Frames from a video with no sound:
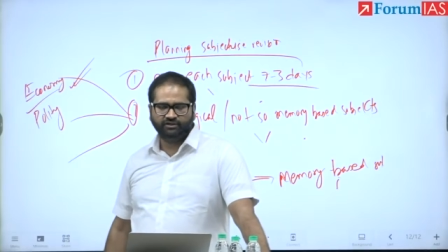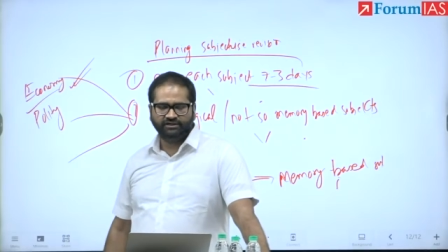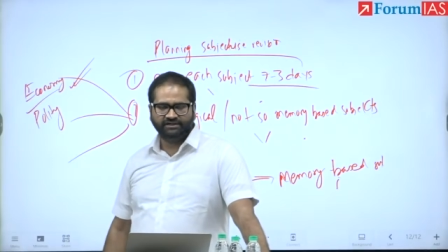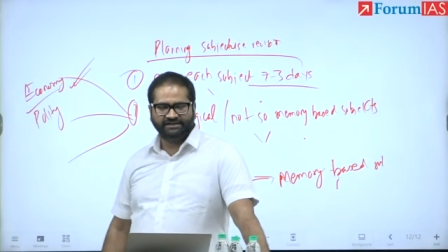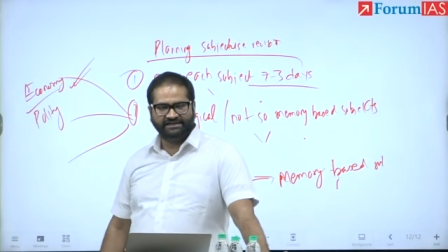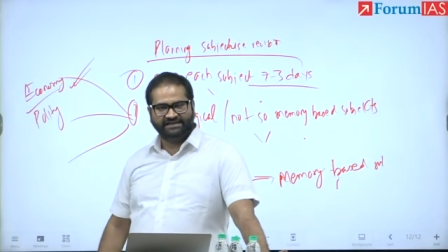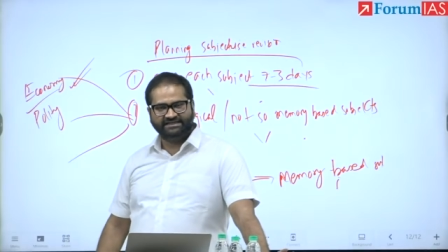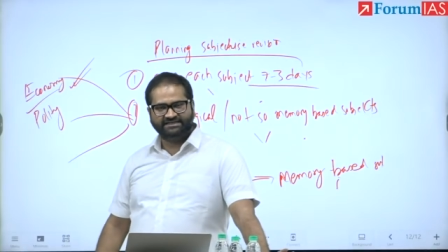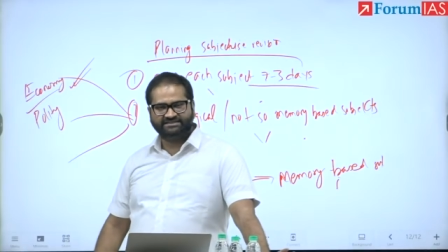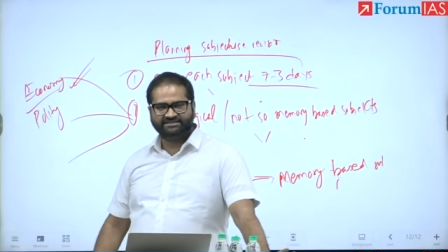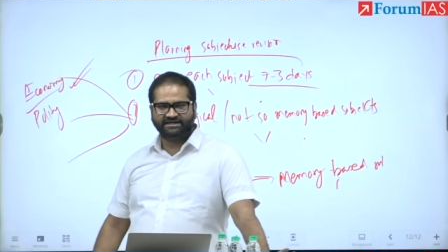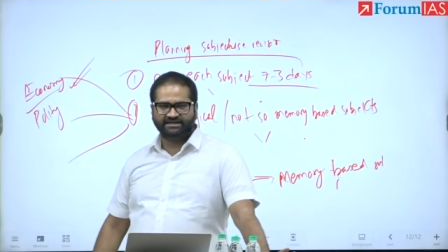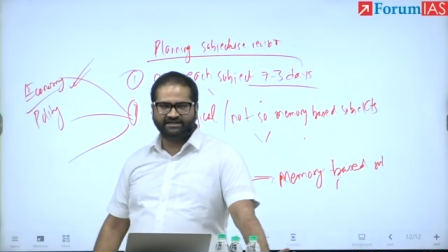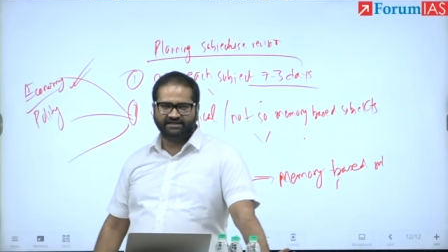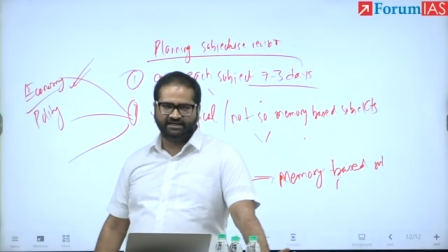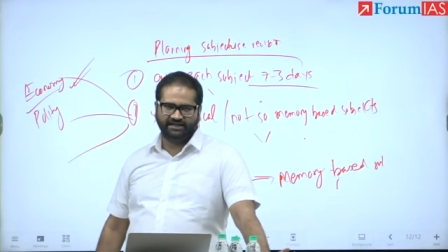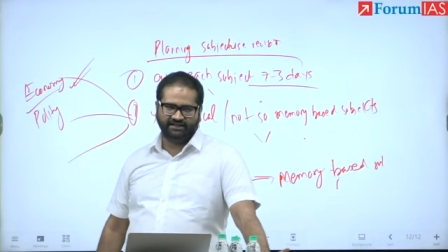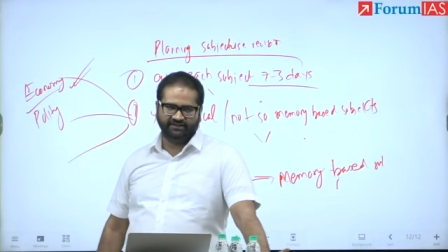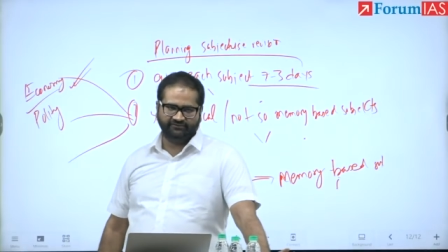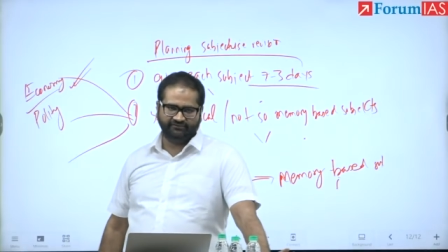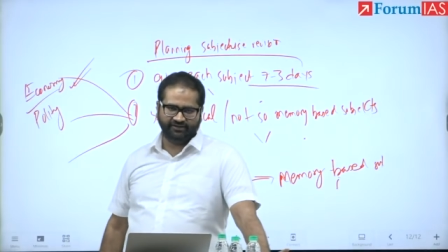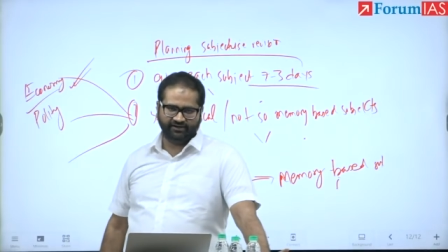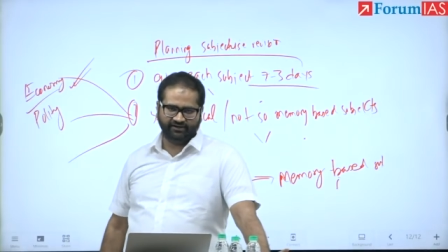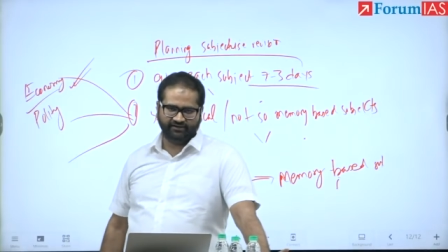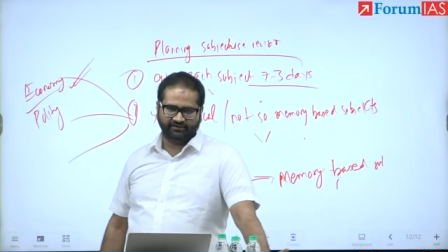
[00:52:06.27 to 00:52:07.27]

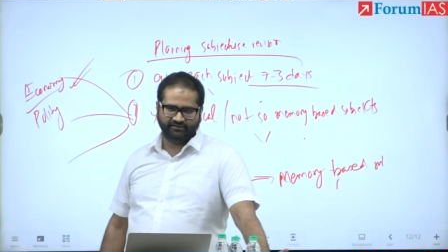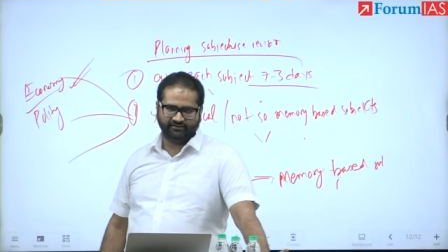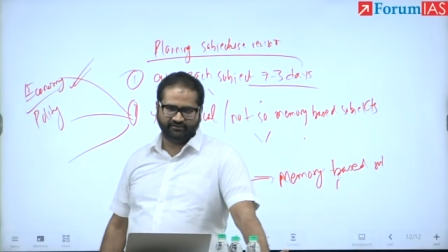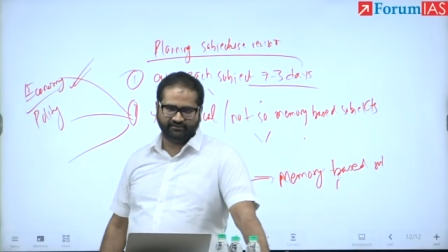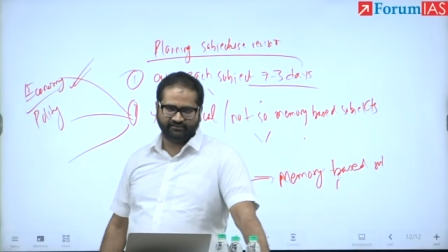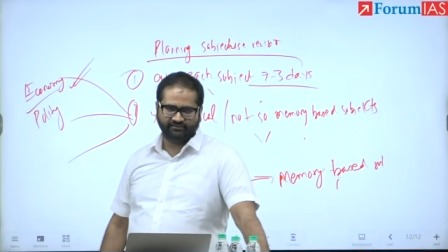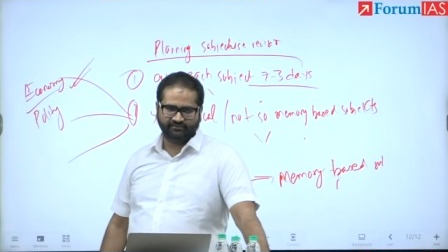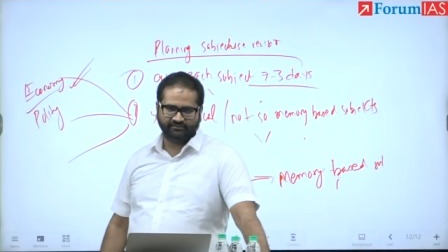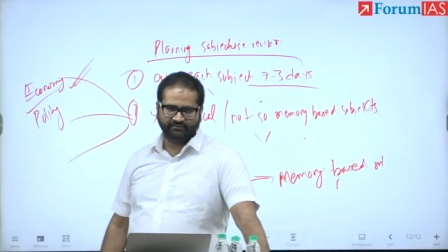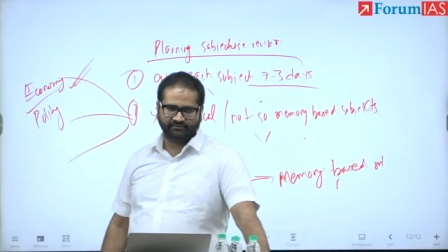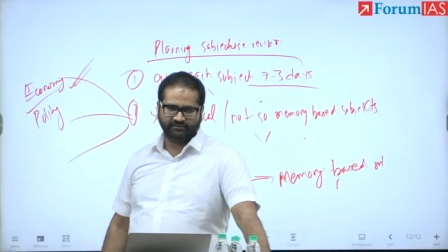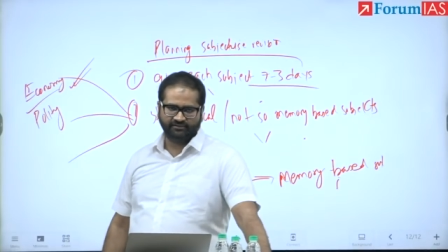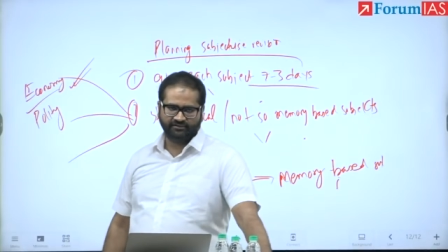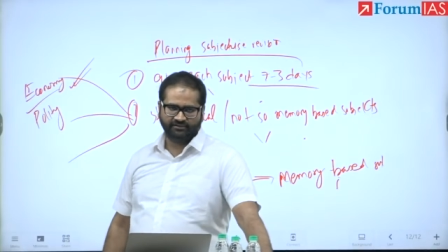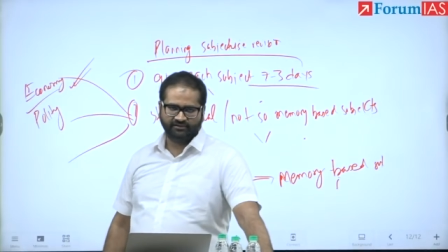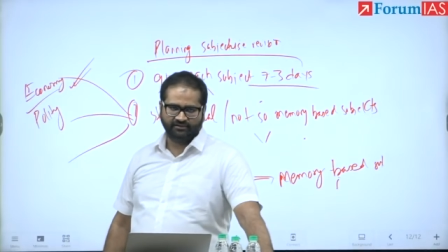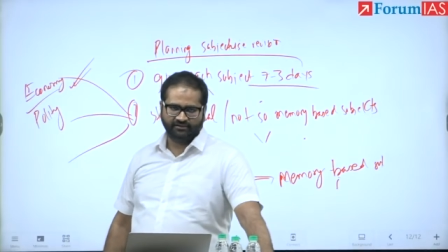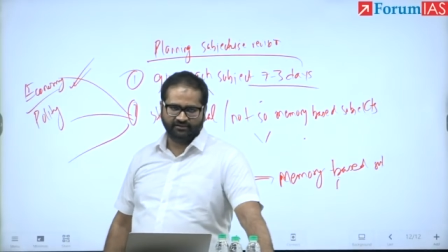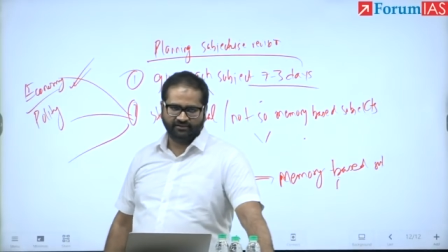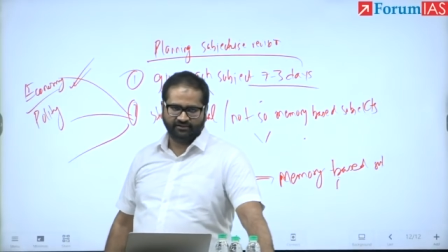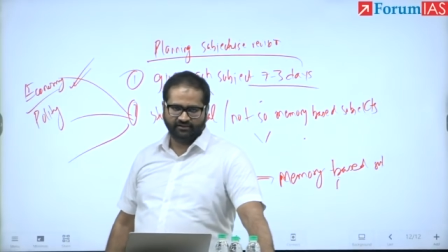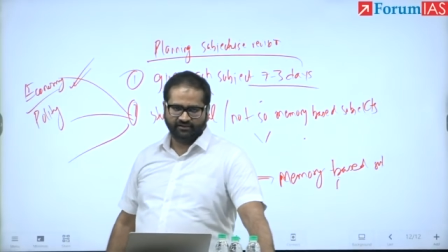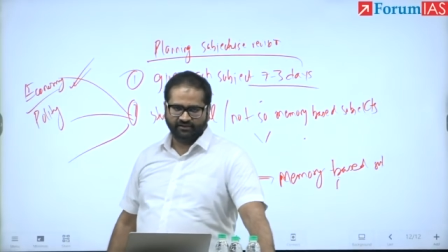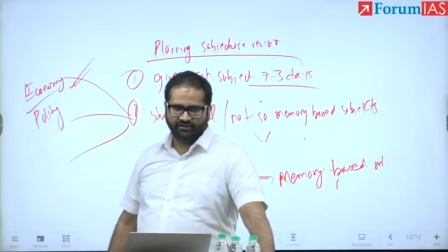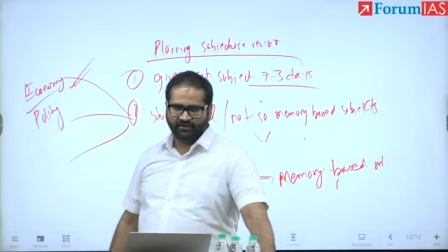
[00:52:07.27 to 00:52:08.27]
decently well
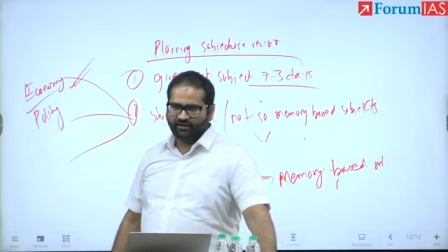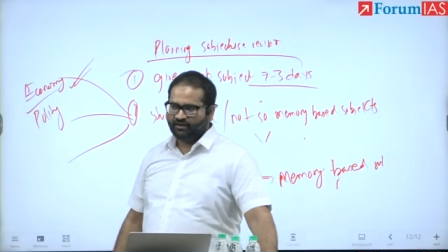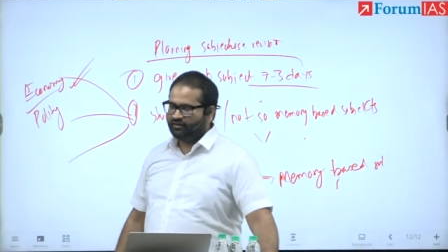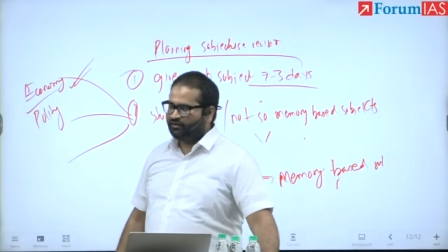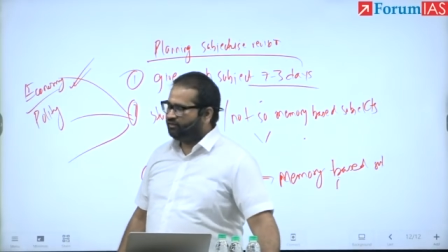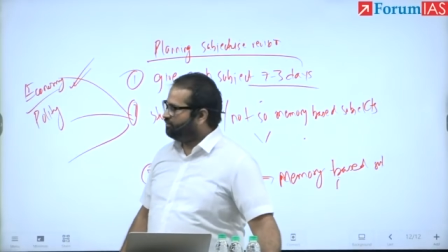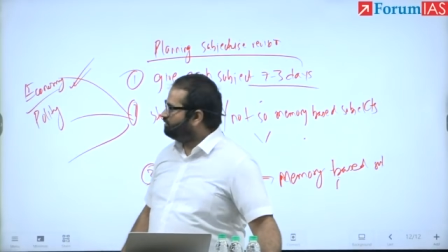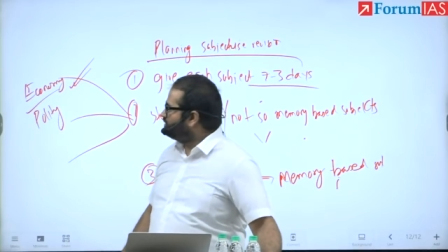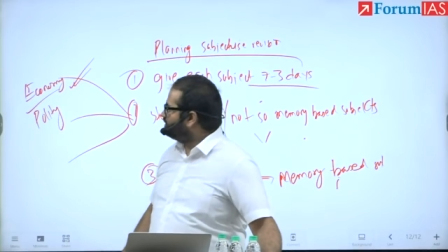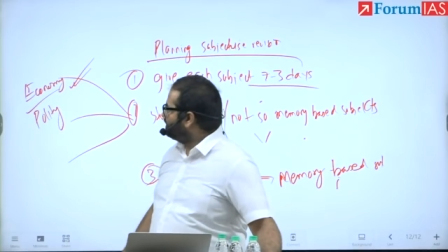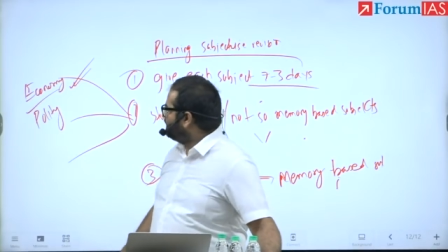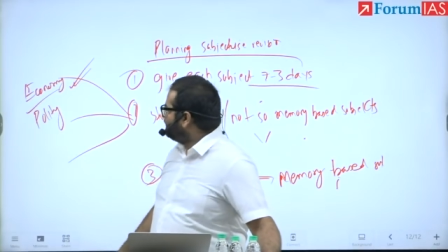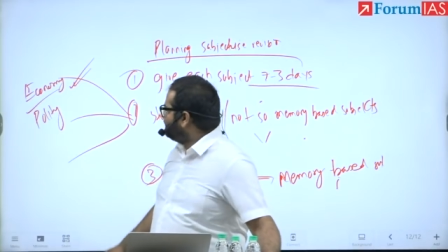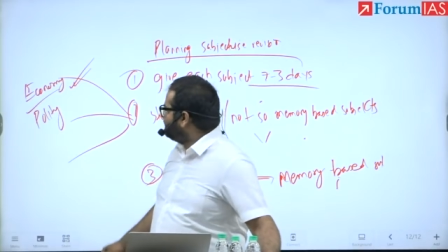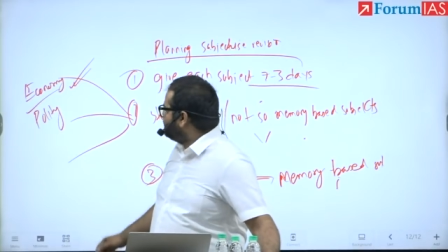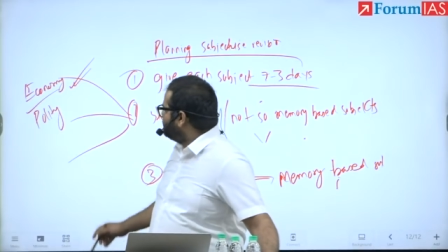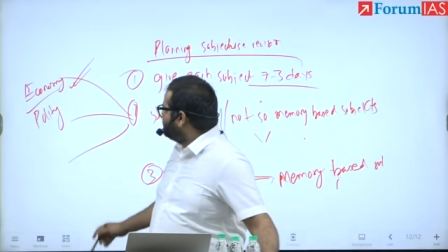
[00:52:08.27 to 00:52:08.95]
all right,